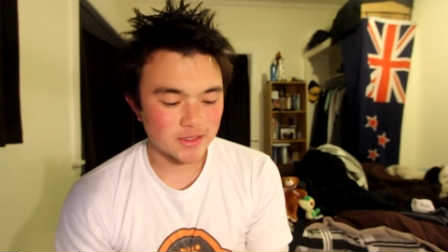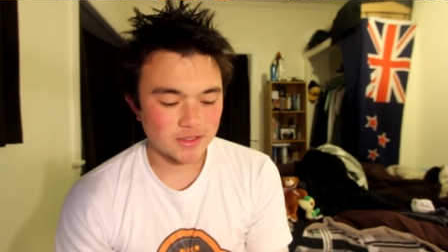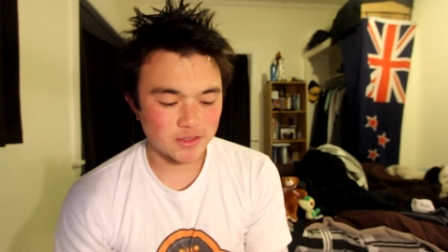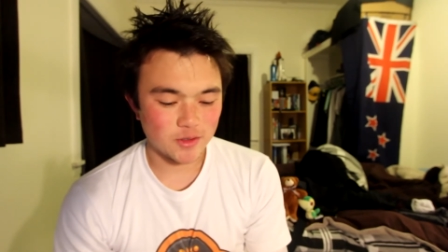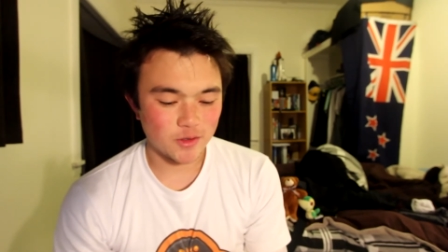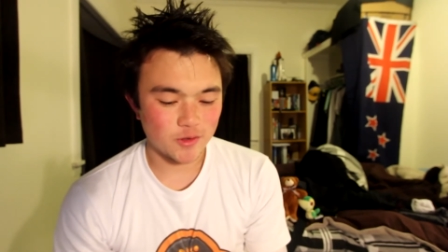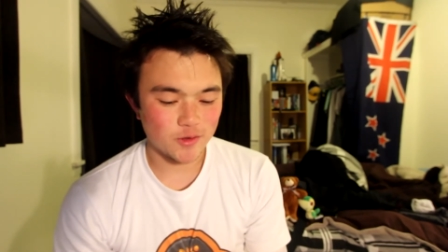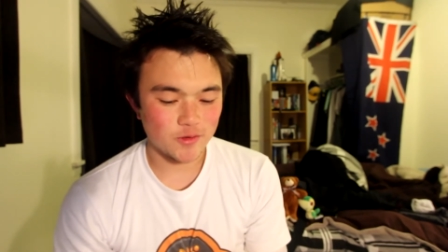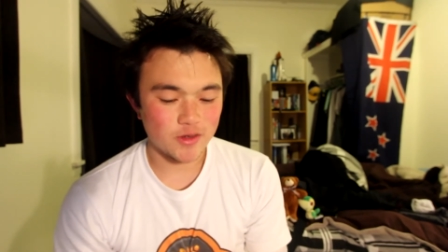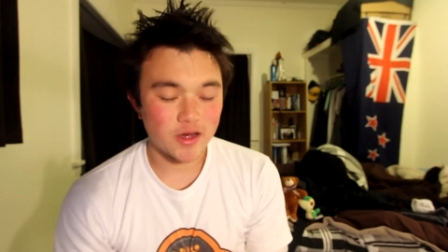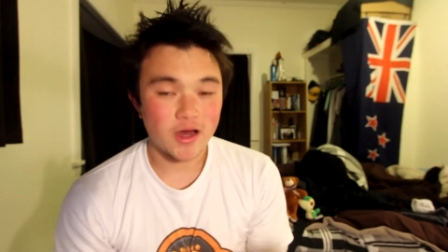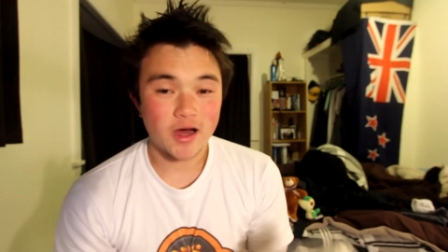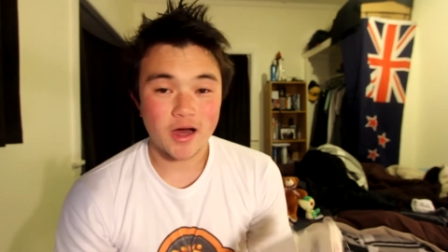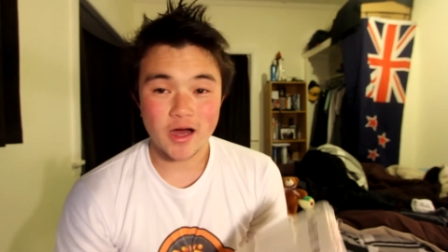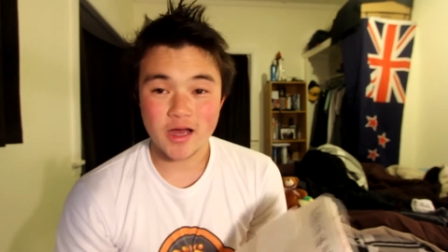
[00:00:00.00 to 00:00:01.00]
So
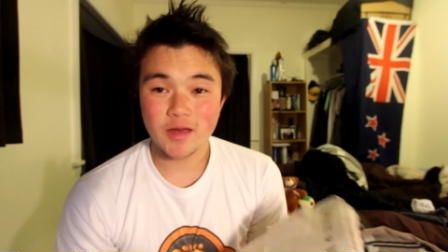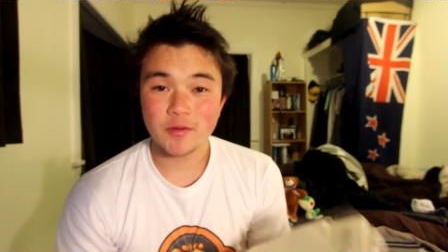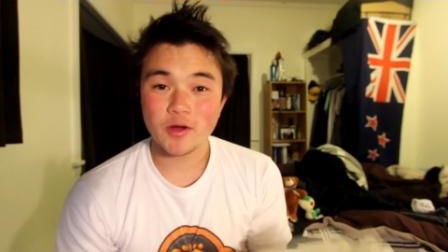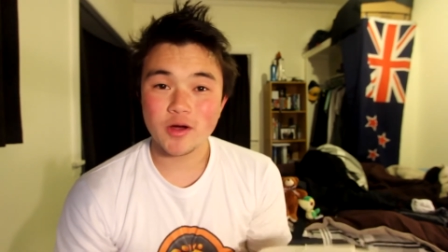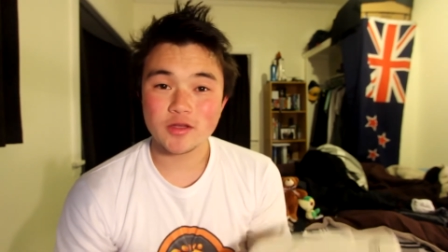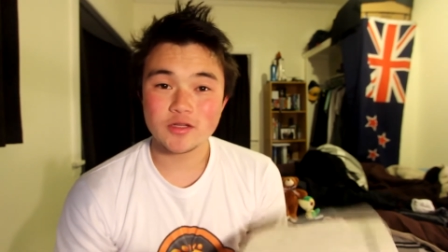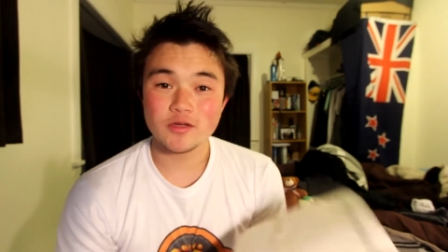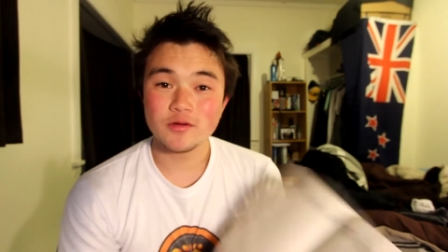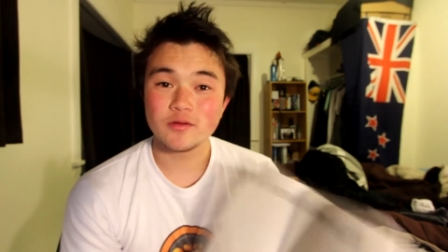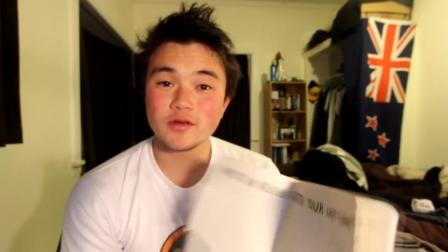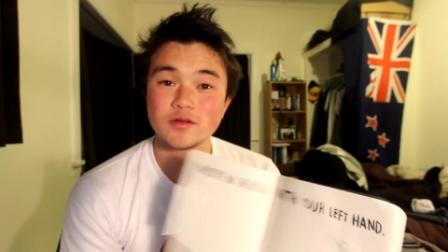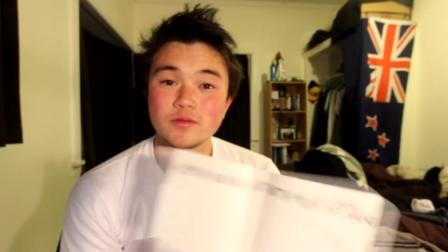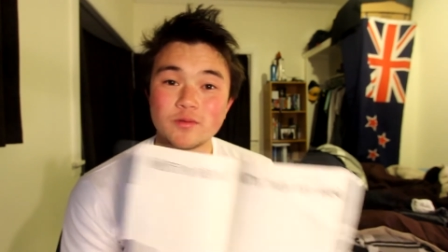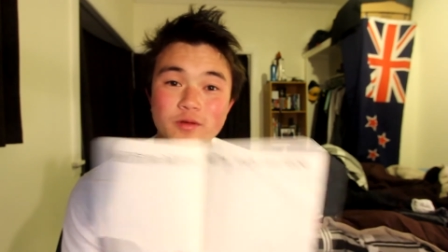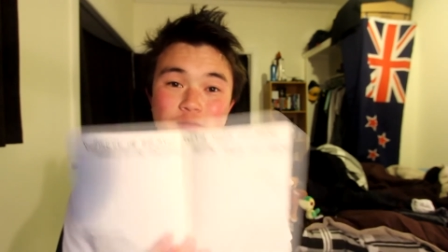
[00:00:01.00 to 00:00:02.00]
I am going to do
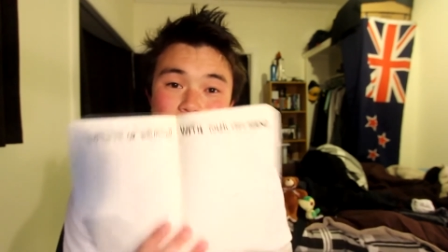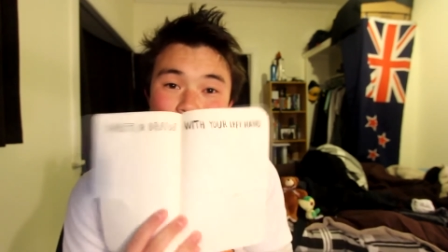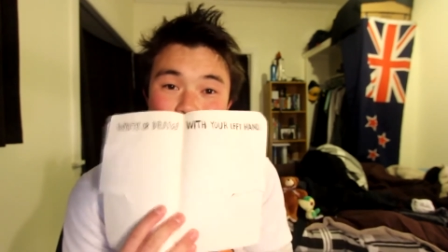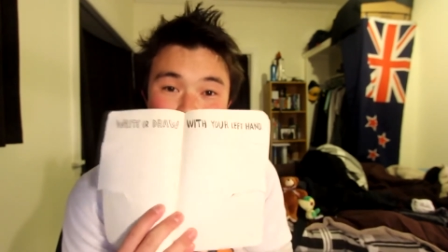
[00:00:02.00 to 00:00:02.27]
this with my